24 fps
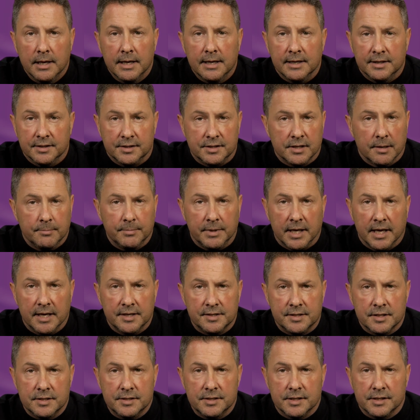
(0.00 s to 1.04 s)
In some
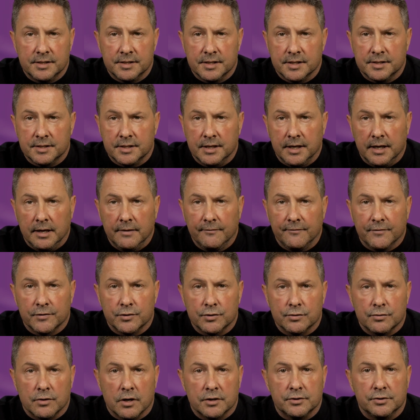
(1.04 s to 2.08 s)
cases, existing
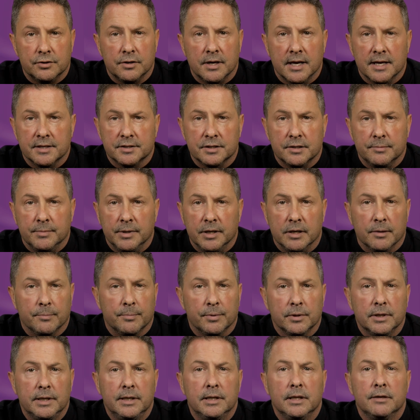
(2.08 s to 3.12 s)
infrastructure has to be
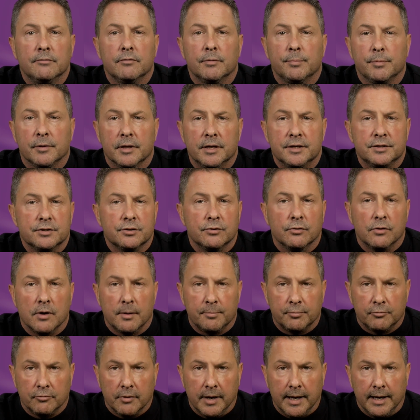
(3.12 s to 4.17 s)
completely replaced or
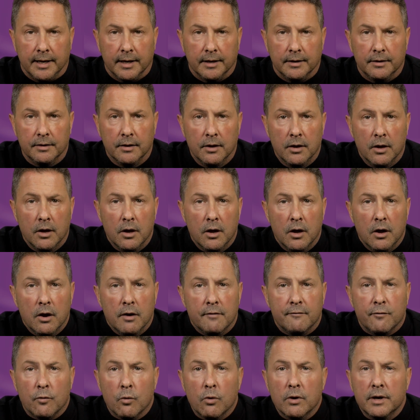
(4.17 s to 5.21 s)
upgraded.
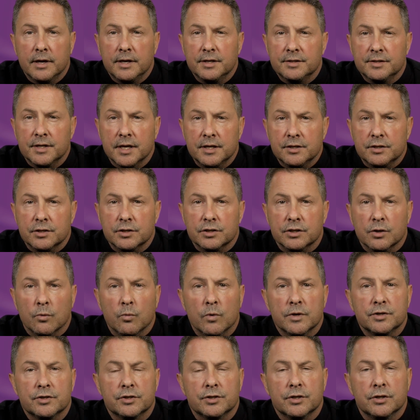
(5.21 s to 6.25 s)
For organizations that
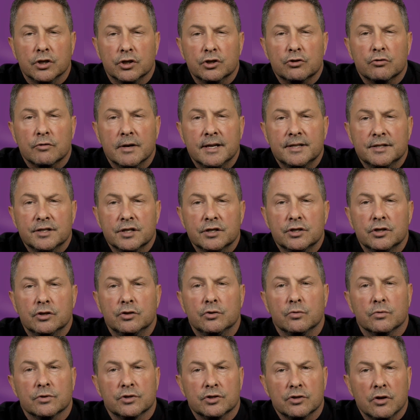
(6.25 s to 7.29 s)
wish to transition
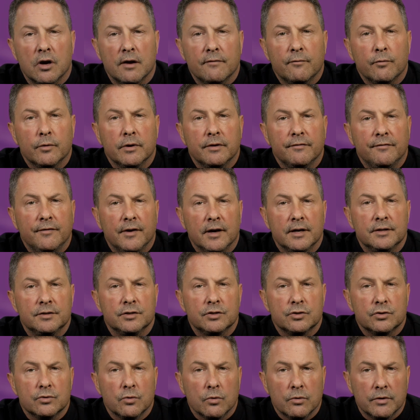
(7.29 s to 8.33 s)
to a software-defined
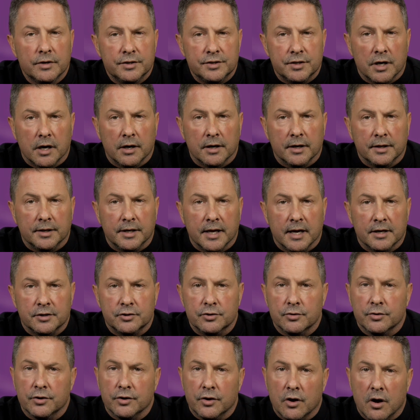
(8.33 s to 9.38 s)
storage
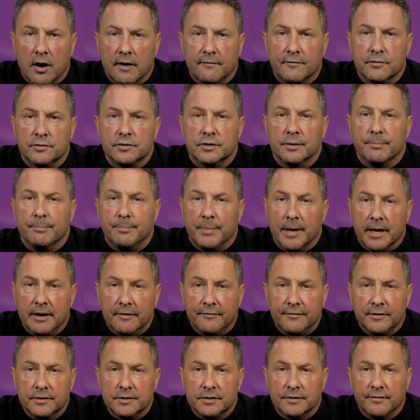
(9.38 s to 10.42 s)
architecture that offers the
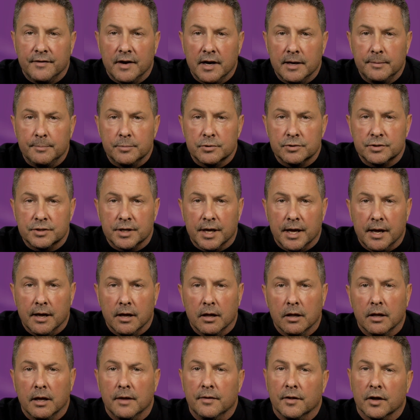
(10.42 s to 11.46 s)
benefits of
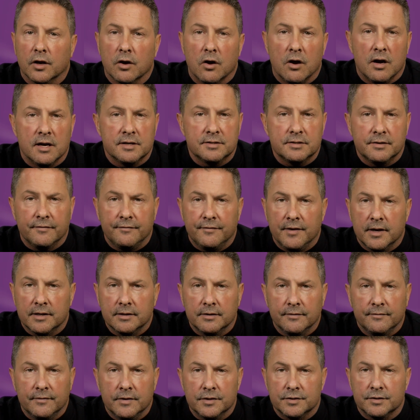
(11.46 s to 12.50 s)
hyperscale and the
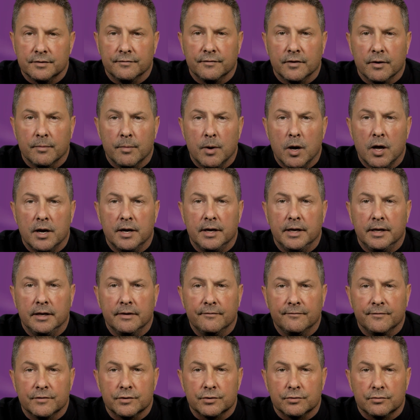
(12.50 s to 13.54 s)
cost-effectiveness of commodity
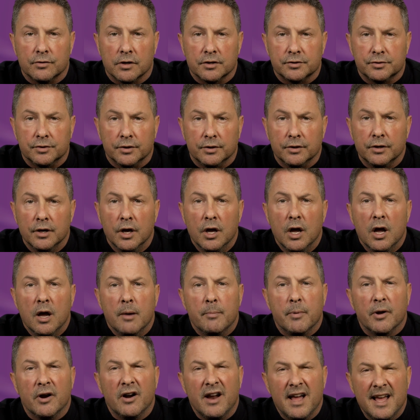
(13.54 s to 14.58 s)
infrastructure,
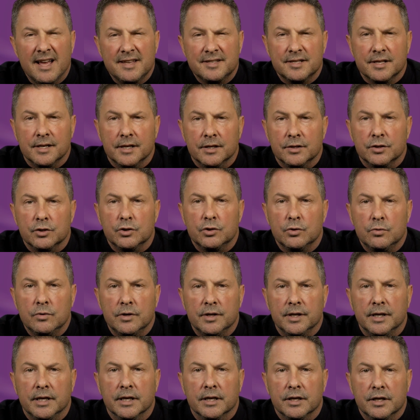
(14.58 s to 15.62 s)
but are hesitant due to
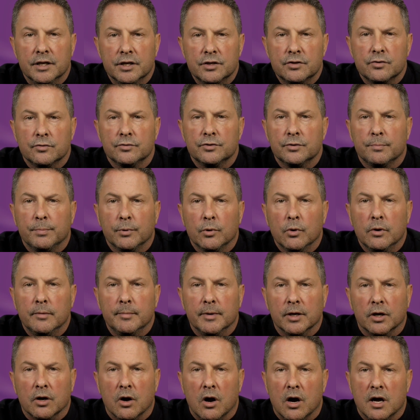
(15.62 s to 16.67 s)
the initial
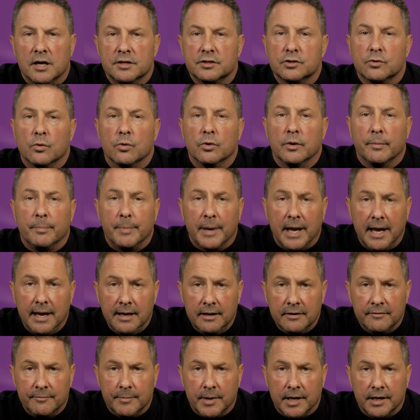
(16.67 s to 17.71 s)
deployment costs or the
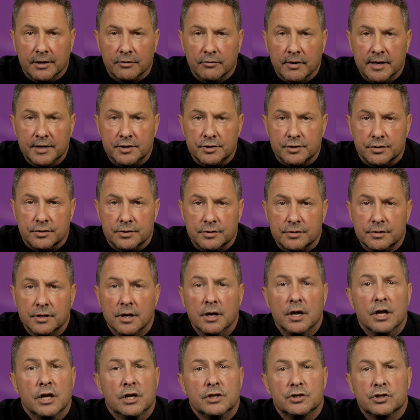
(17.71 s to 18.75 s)
pain of migration,
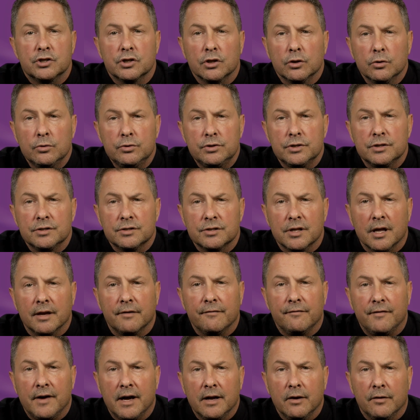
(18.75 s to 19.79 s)
solutions like
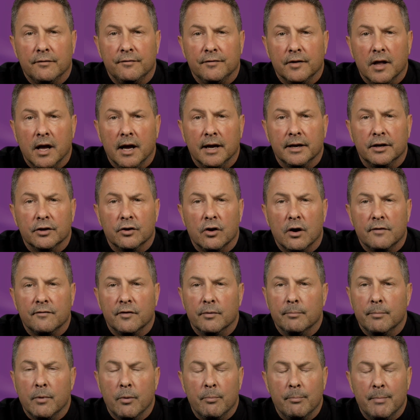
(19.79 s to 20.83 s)
FileFly can offer
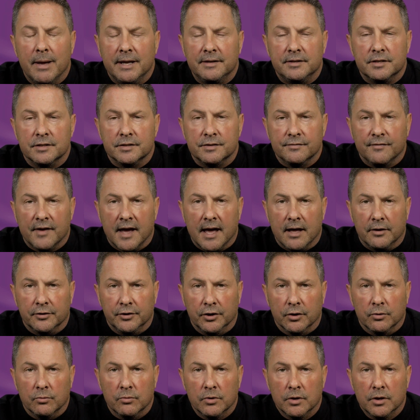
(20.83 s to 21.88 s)
momentous
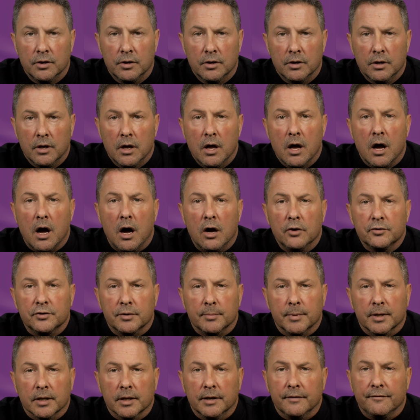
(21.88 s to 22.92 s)
value.
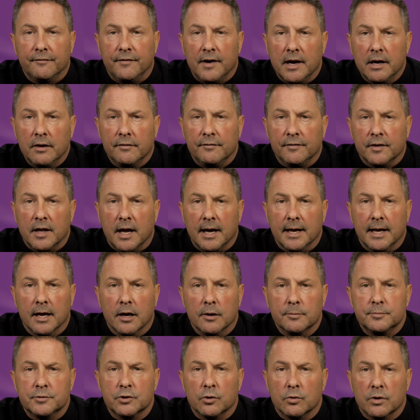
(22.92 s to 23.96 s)
Ultimately, FileFly
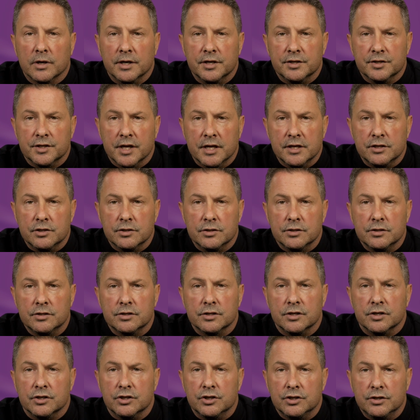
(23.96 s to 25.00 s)
helps organizations
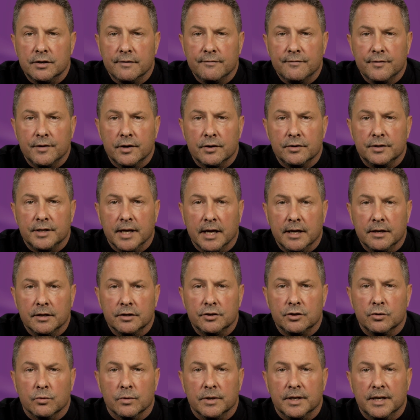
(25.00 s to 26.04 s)
to shift their data
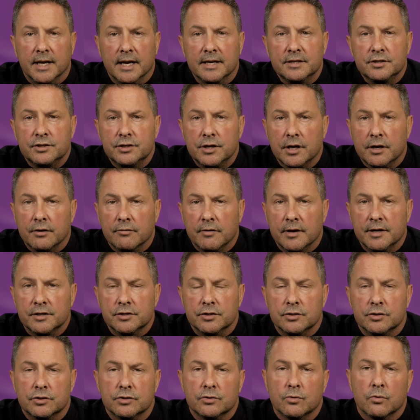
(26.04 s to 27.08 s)
to a
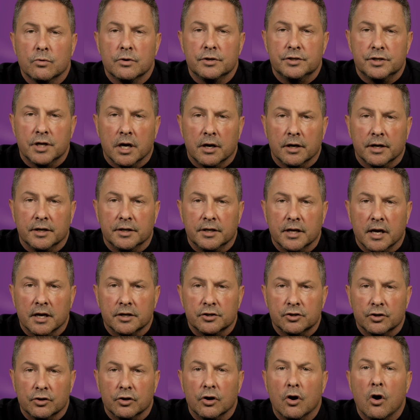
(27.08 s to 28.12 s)
next-generation storage
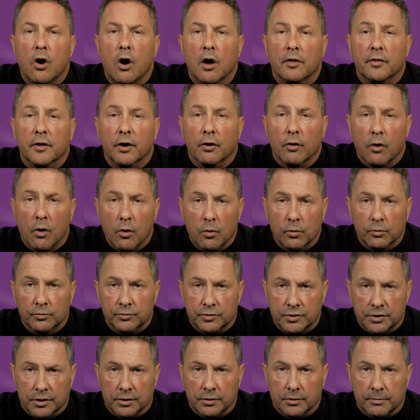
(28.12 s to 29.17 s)
architecture on their own
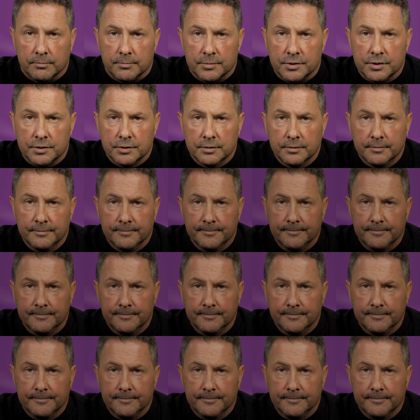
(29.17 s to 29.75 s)
terms.